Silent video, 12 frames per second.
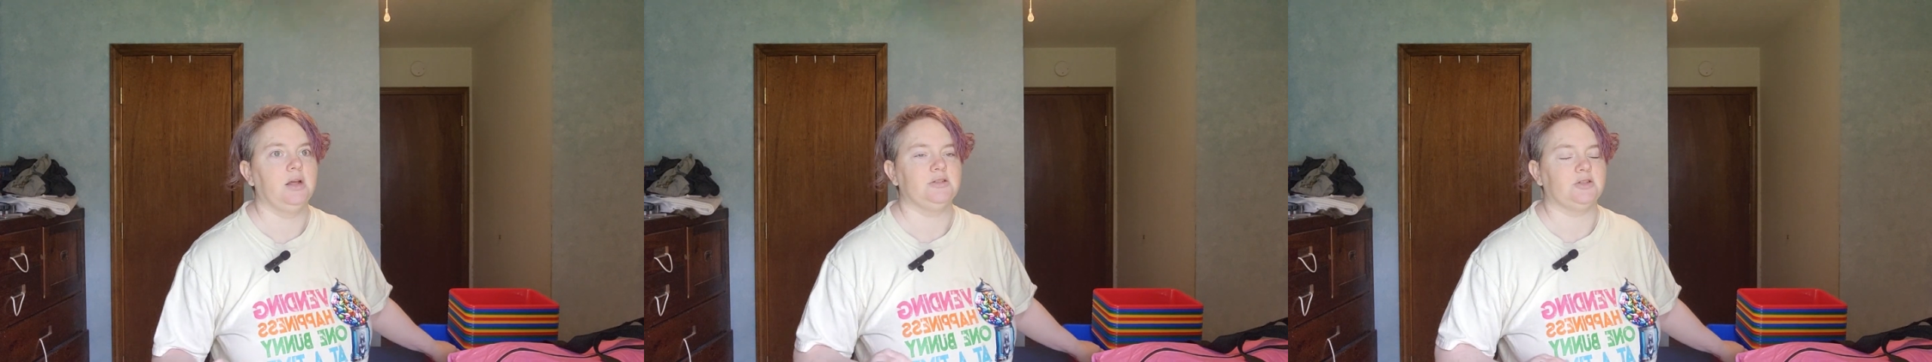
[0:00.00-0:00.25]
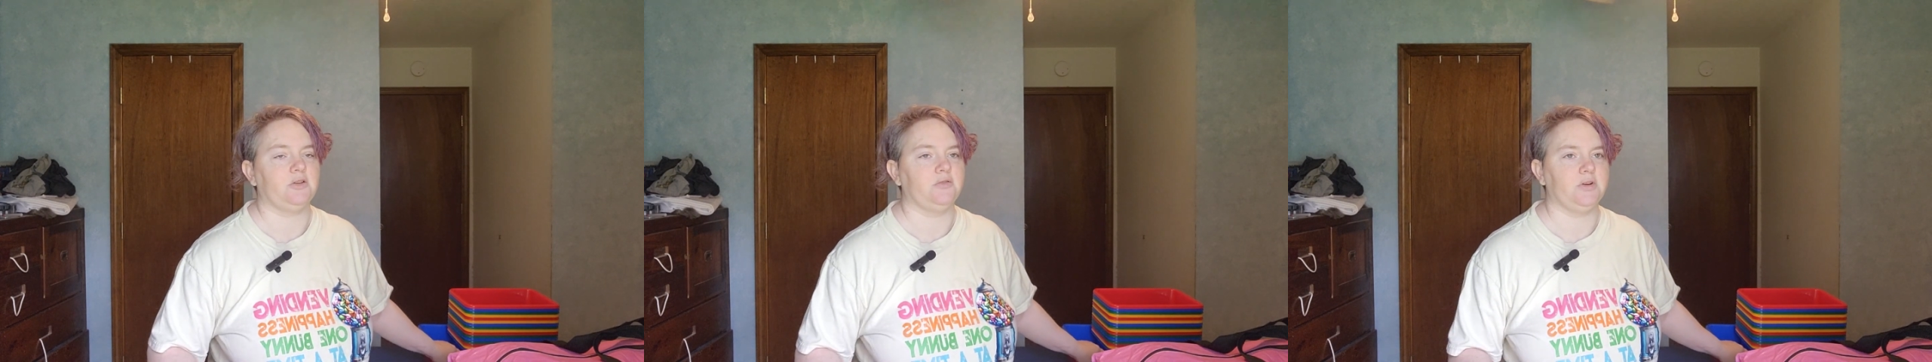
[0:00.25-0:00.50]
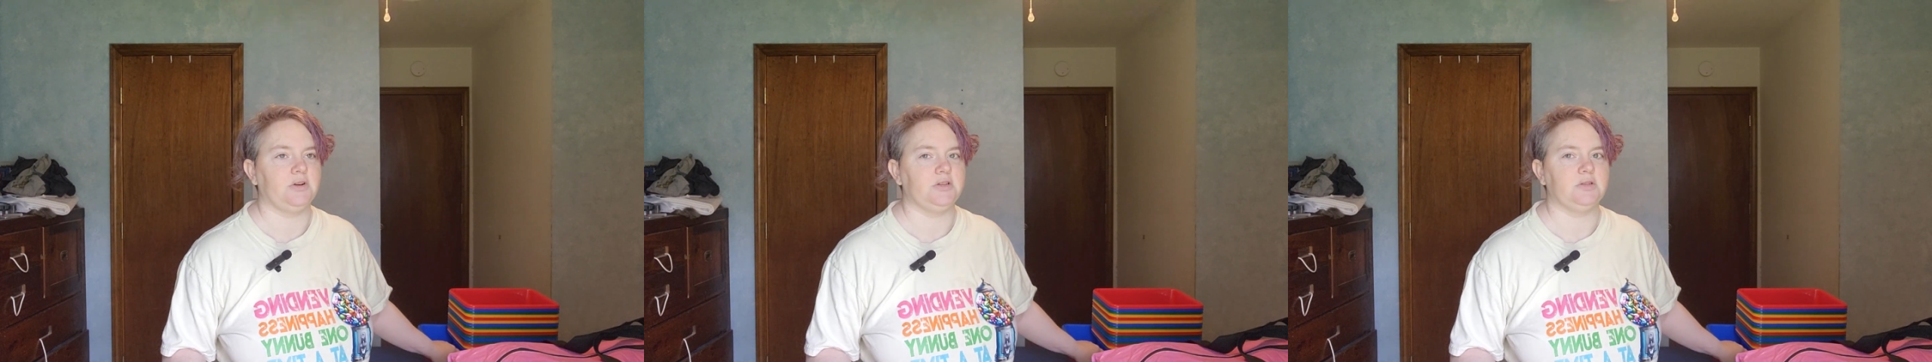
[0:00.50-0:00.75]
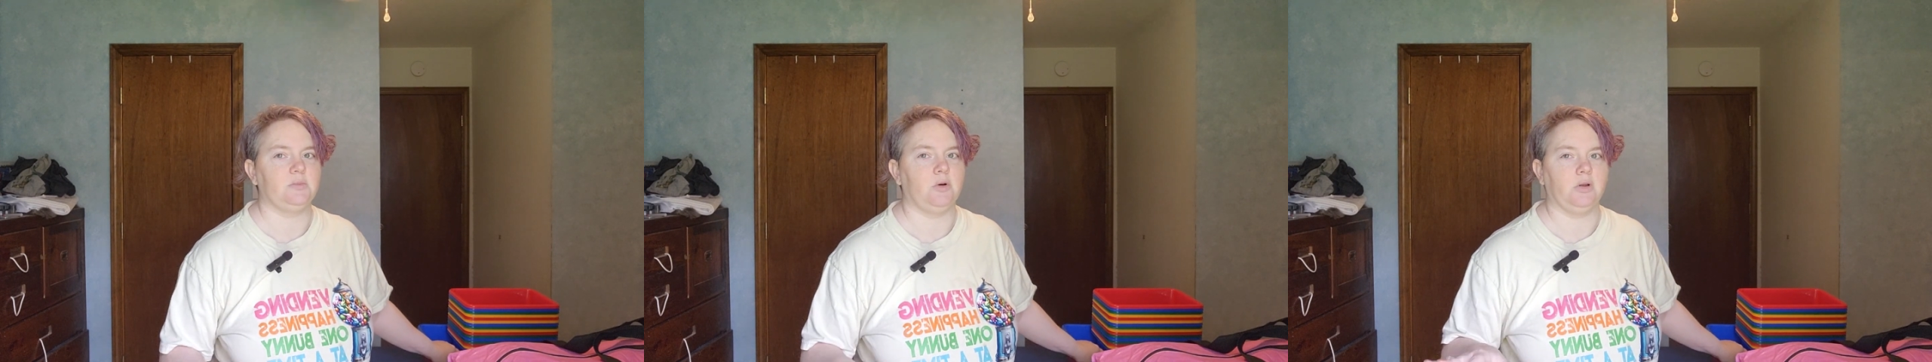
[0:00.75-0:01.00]
It's all very
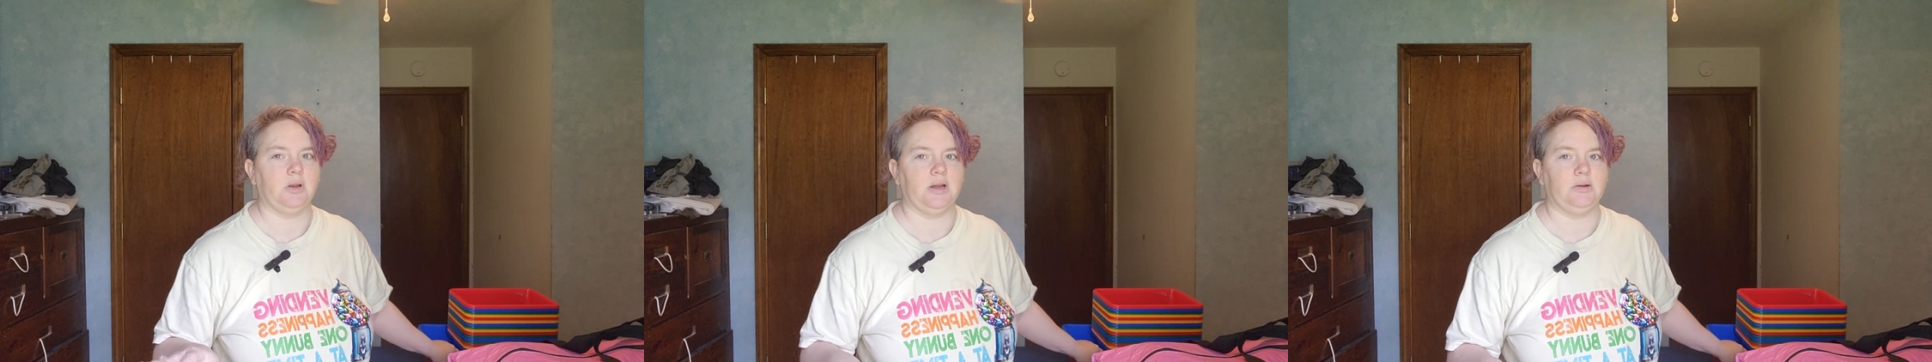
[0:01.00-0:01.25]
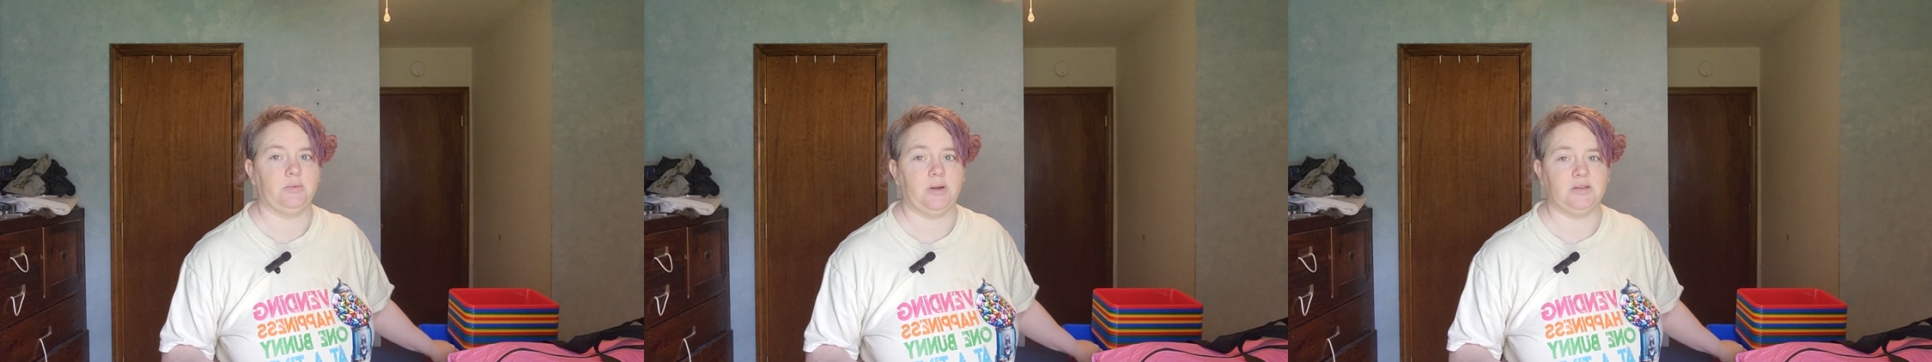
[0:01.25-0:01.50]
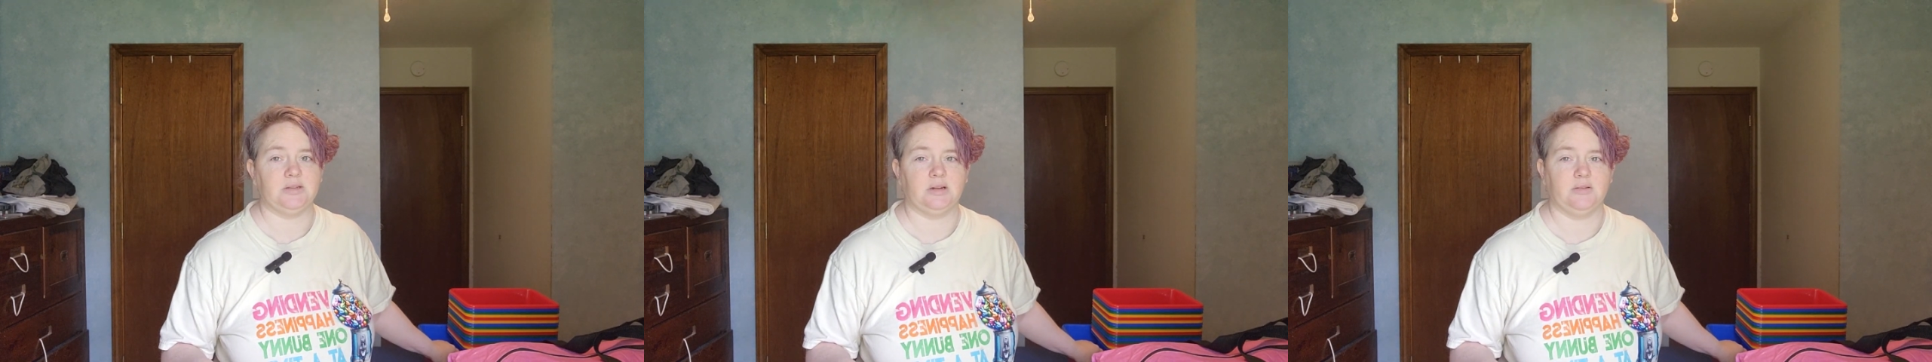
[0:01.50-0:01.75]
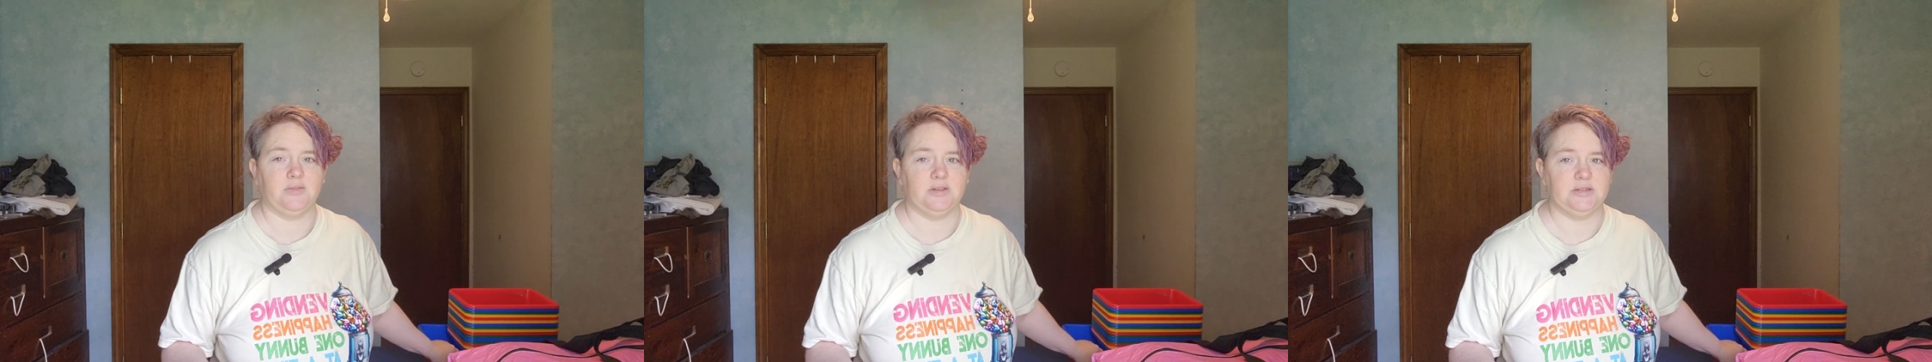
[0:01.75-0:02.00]
small, lightweight
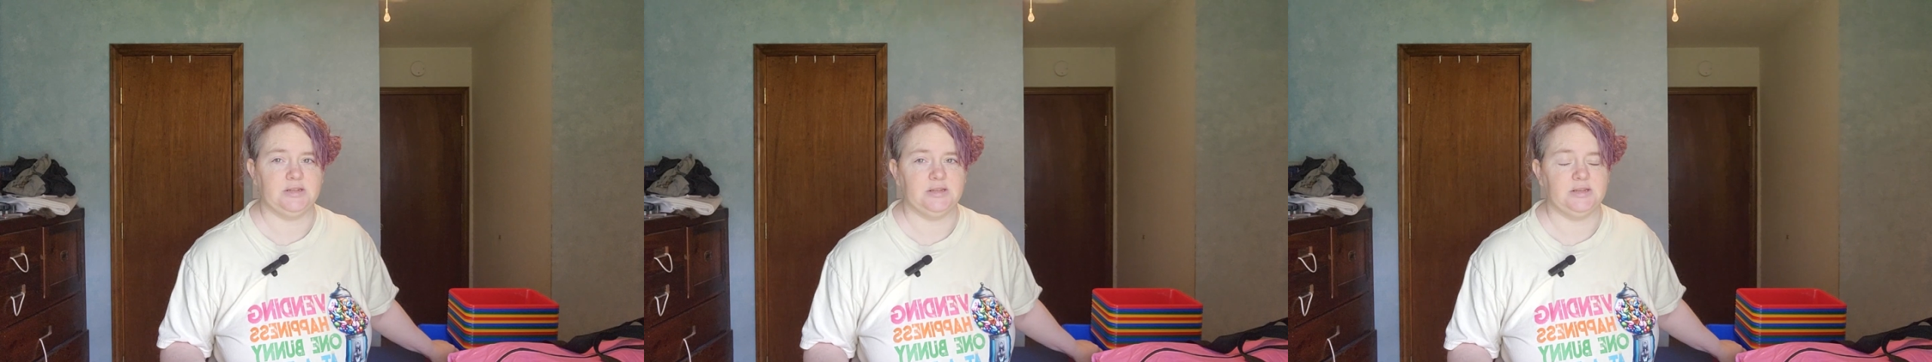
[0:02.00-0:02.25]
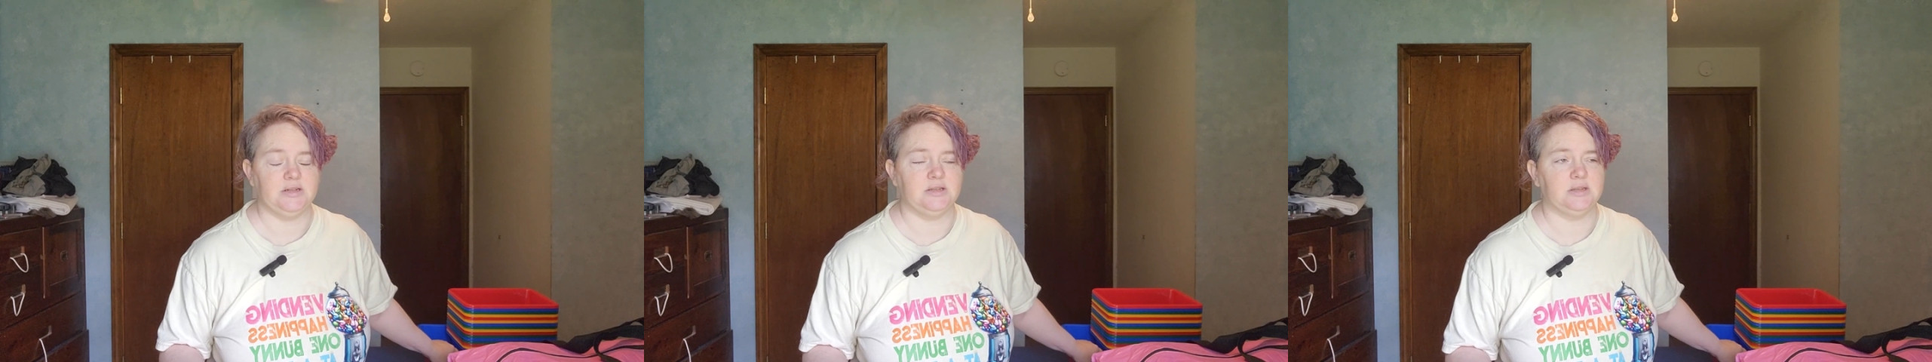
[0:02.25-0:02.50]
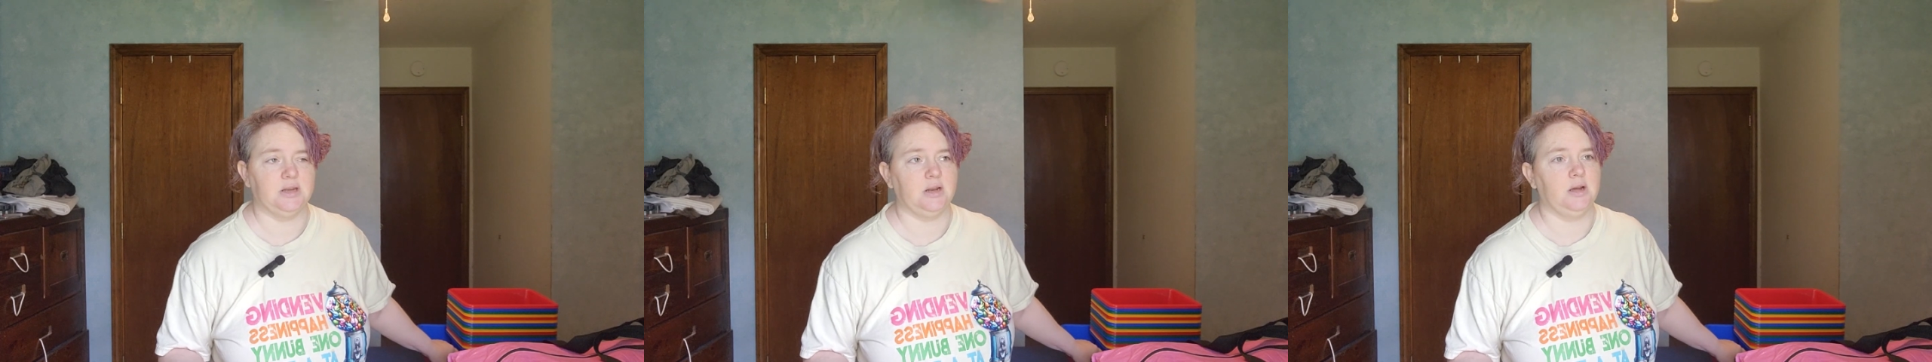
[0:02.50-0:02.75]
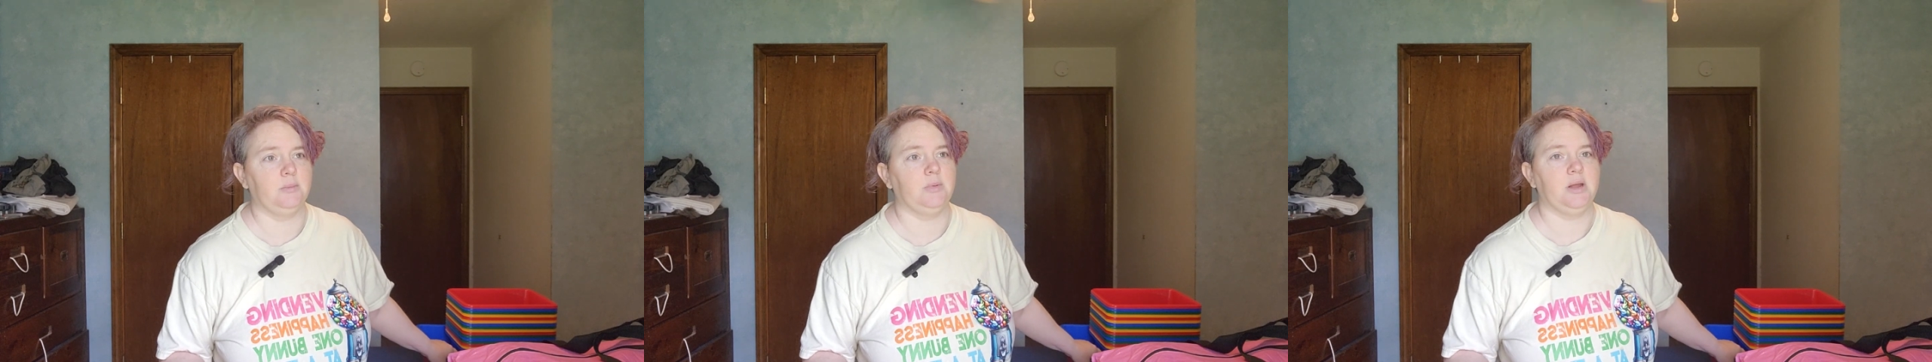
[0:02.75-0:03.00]
stuff that's easy to set
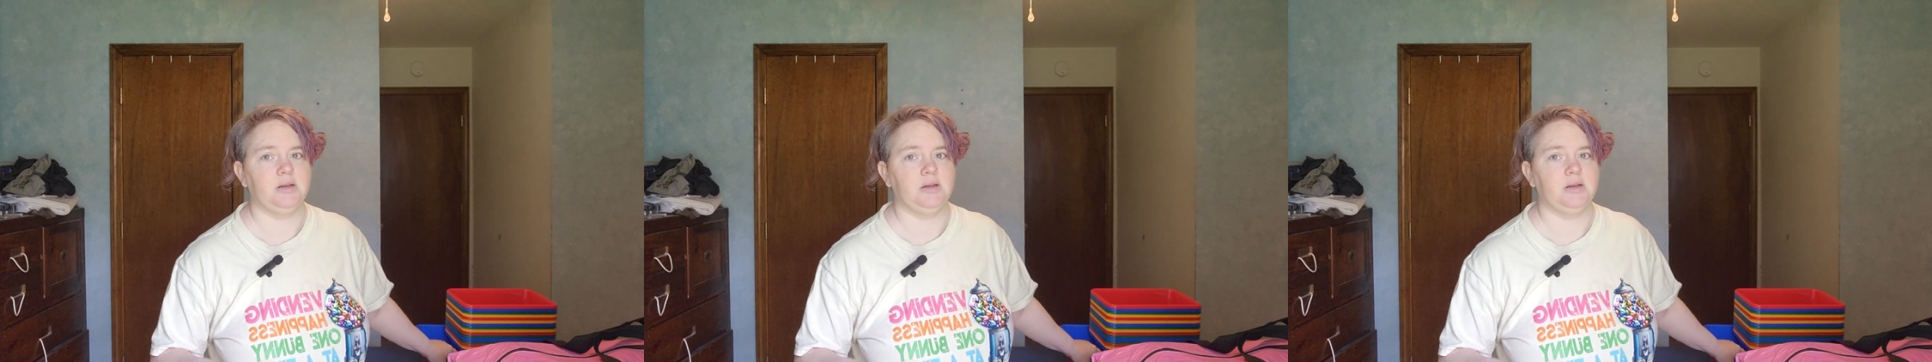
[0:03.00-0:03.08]
up,